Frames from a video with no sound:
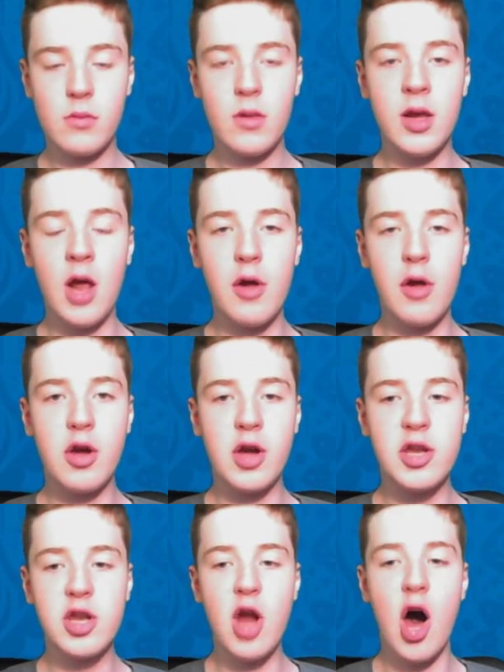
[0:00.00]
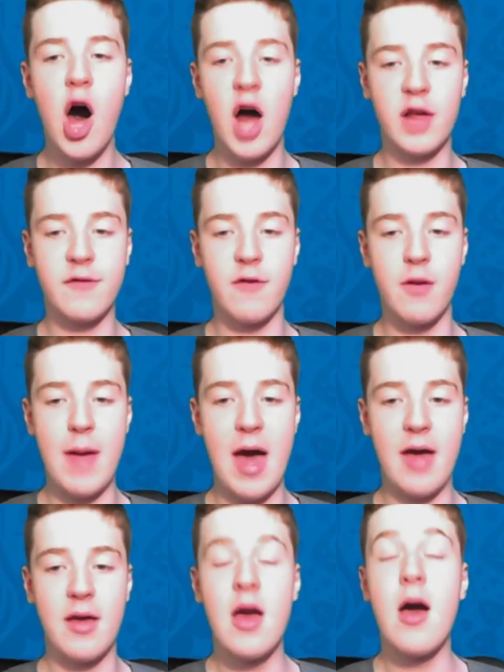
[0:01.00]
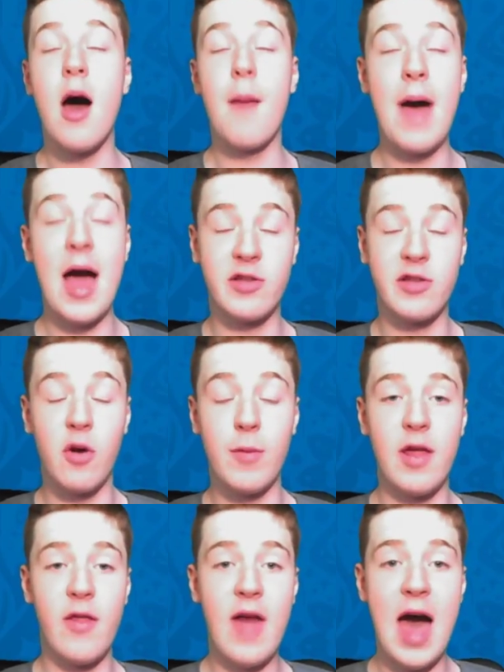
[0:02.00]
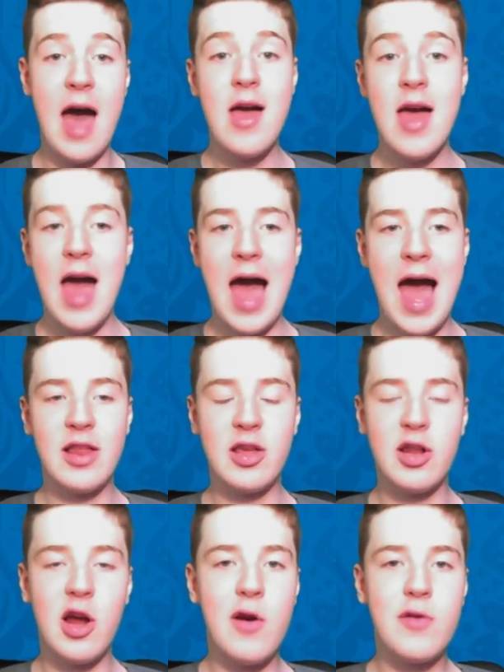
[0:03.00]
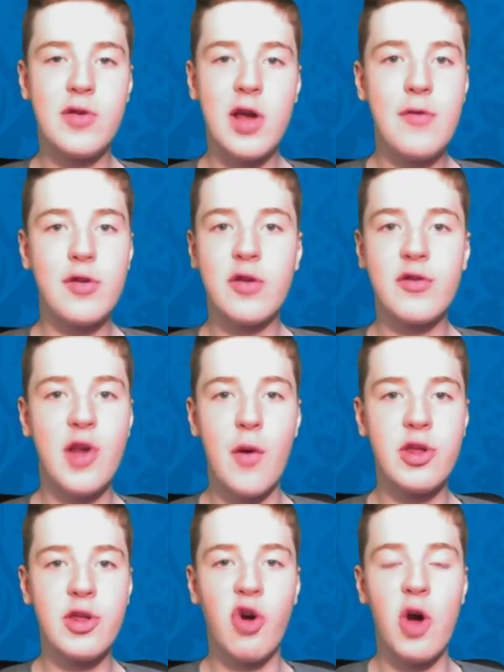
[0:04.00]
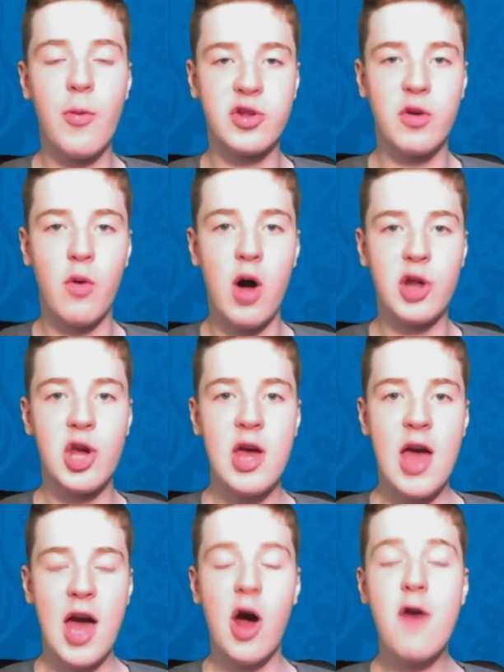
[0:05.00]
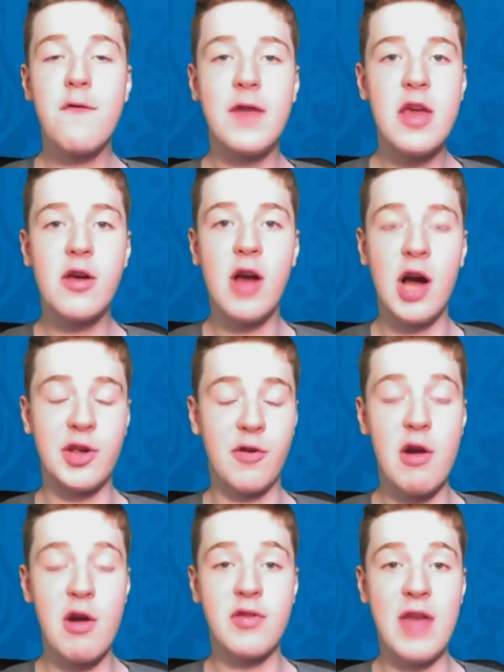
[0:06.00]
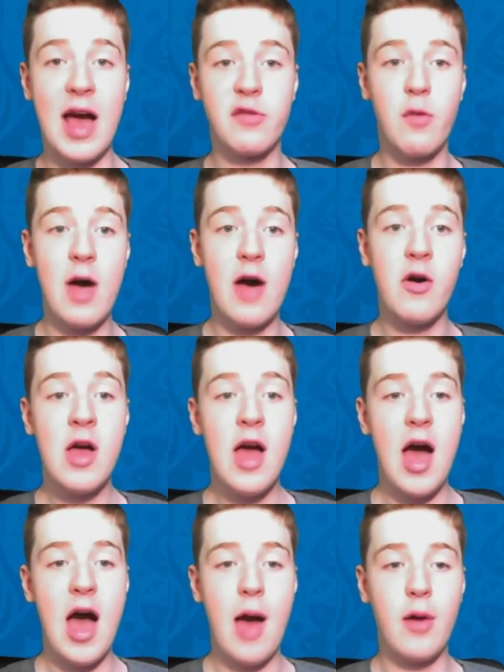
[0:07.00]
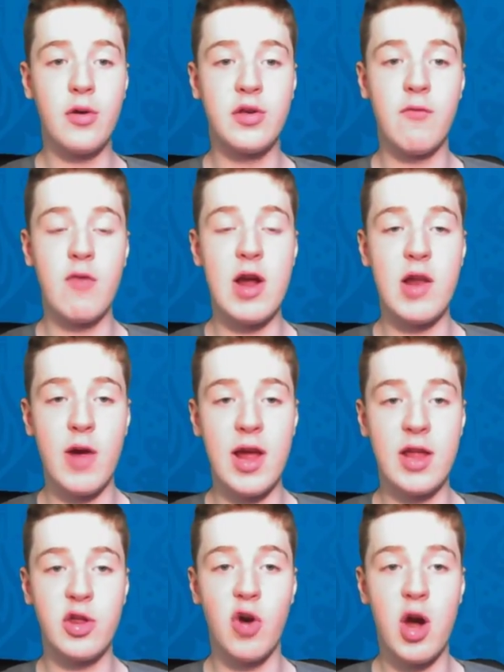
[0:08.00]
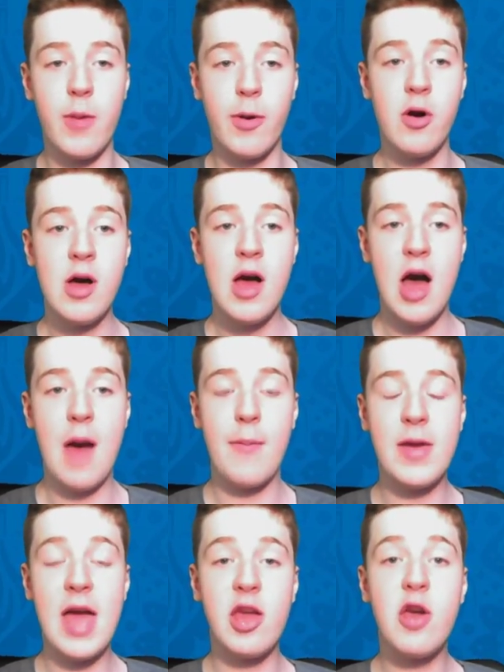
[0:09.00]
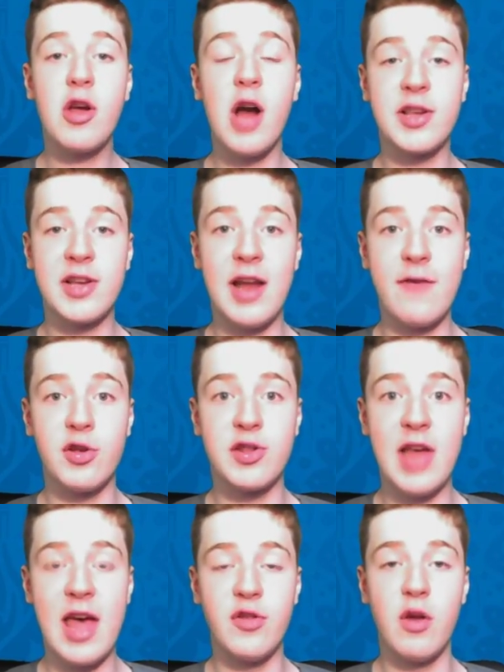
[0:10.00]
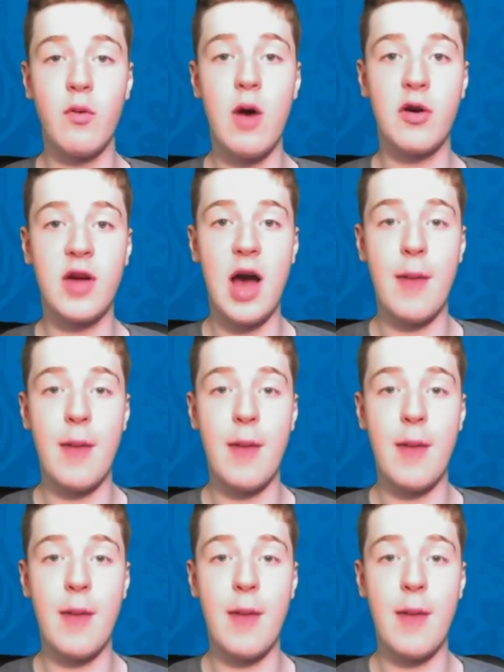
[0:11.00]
you could not ask for a better tournament than that, and you know, it was just so enjoyable to watch, and hopefully you guys agree with that as well. It was really enjoyable. But yeah, you guys can have your say on the World Cup.